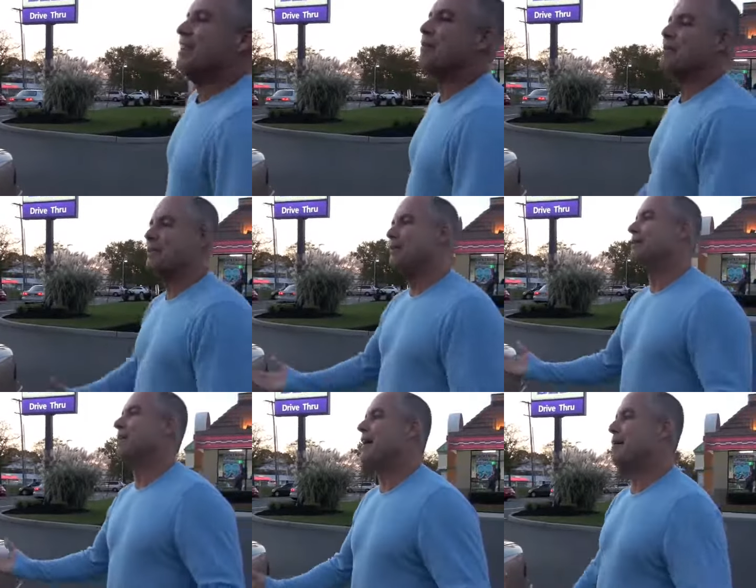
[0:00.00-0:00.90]
But, you
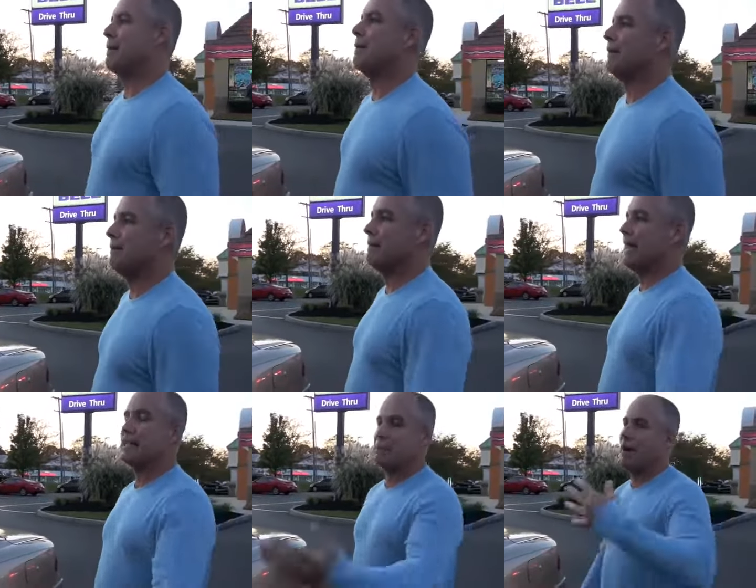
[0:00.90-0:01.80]
know, a lot of people,
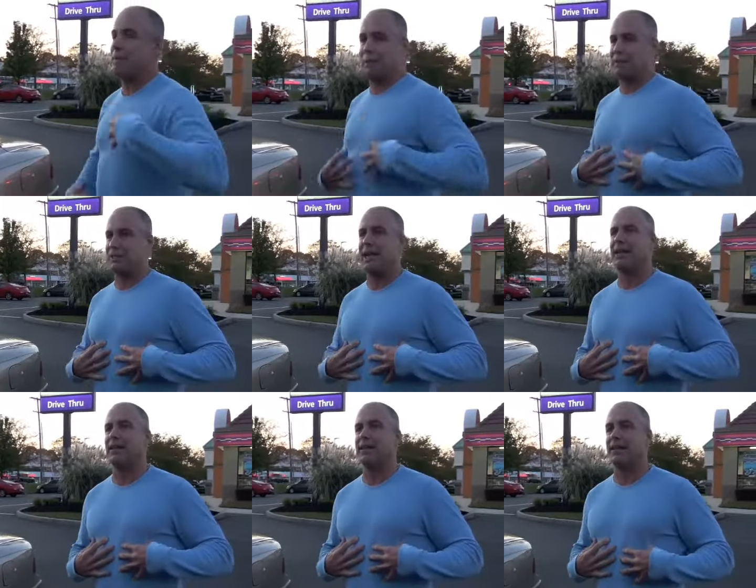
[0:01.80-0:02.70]
that's my
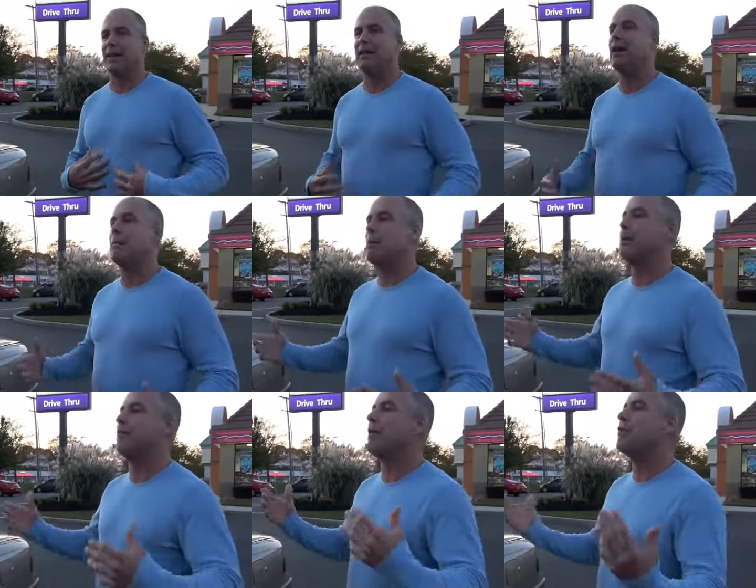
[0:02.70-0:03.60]
personality. A lot of
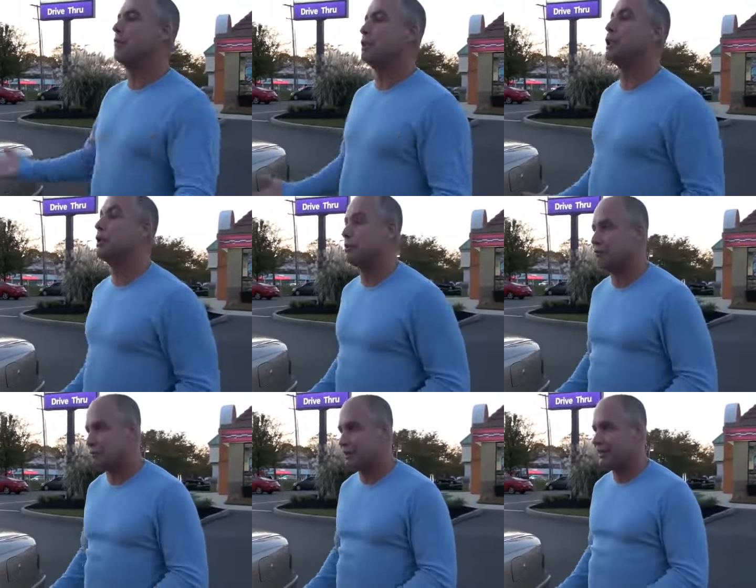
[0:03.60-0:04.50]
people are very reserved.